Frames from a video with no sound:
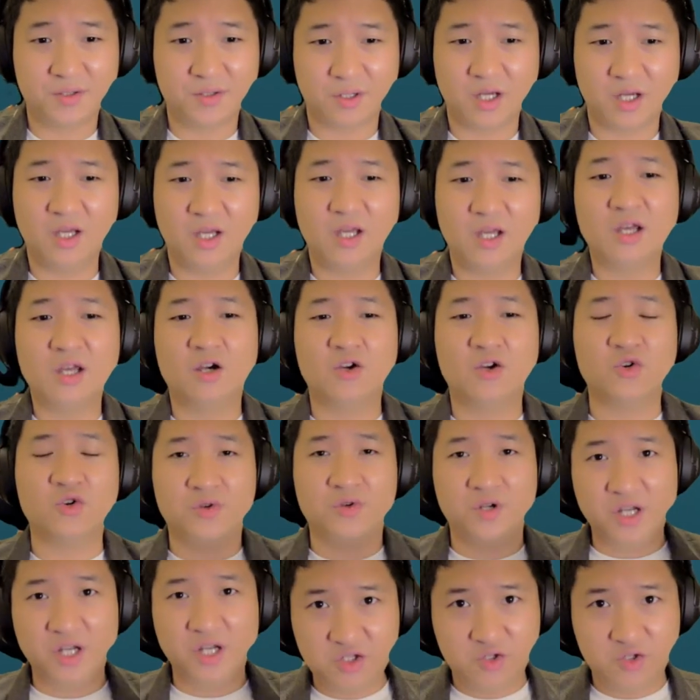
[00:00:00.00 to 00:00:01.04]
Okay, you
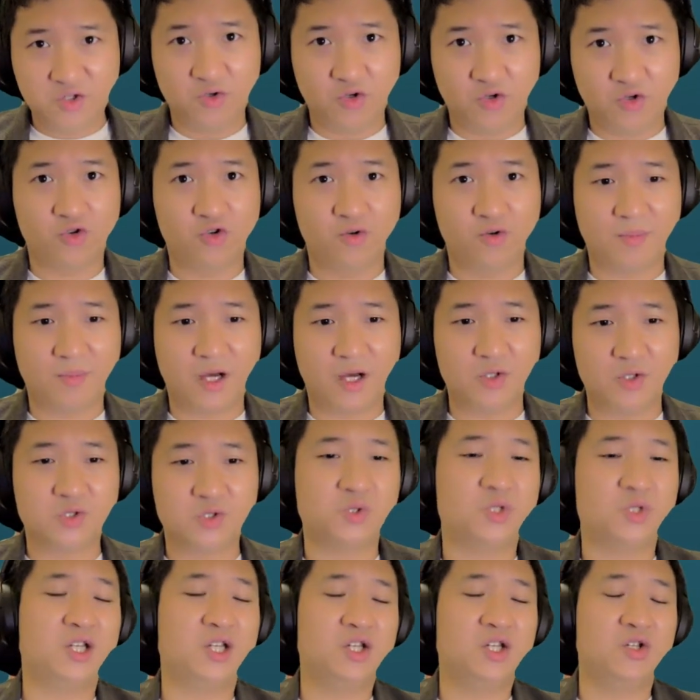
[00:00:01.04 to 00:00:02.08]
need to know your
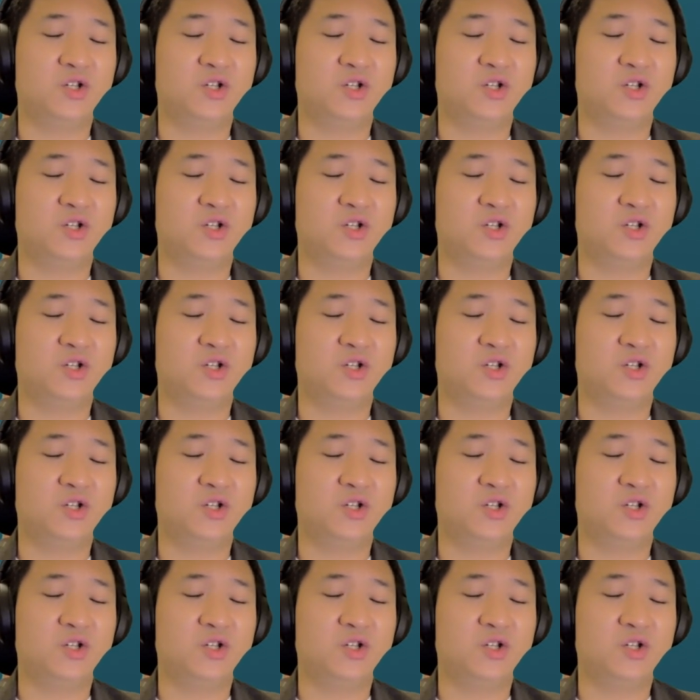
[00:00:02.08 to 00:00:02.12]
boundary,